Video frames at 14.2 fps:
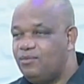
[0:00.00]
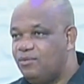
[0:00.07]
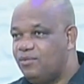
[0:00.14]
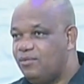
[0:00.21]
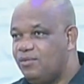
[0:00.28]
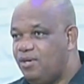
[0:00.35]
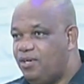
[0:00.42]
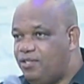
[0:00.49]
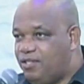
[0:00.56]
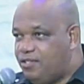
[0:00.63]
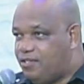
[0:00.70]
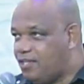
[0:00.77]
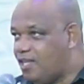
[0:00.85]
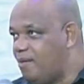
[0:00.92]
I
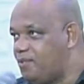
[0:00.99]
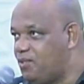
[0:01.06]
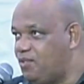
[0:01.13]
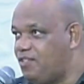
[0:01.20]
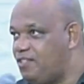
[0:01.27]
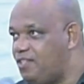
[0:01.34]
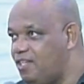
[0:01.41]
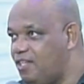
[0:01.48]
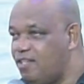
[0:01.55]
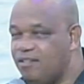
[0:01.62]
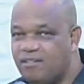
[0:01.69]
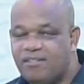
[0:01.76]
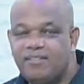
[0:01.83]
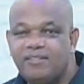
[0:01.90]
just kept on singing.
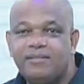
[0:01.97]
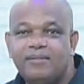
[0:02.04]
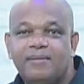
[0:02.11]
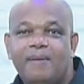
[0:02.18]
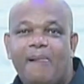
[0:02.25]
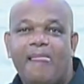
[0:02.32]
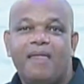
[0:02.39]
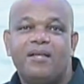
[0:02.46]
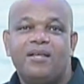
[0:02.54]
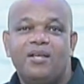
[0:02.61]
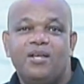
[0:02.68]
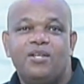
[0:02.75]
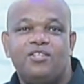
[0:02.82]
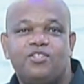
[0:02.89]
12
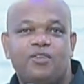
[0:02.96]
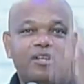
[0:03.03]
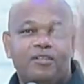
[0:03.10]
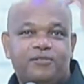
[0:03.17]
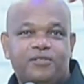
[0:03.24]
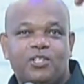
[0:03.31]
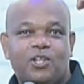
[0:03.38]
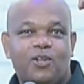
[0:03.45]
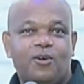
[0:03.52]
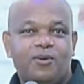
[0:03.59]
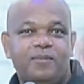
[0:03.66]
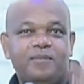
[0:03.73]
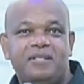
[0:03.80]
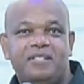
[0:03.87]
o'clock
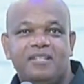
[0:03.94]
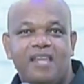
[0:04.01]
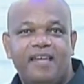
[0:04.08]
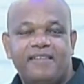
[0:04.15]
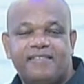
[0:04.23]
midnight.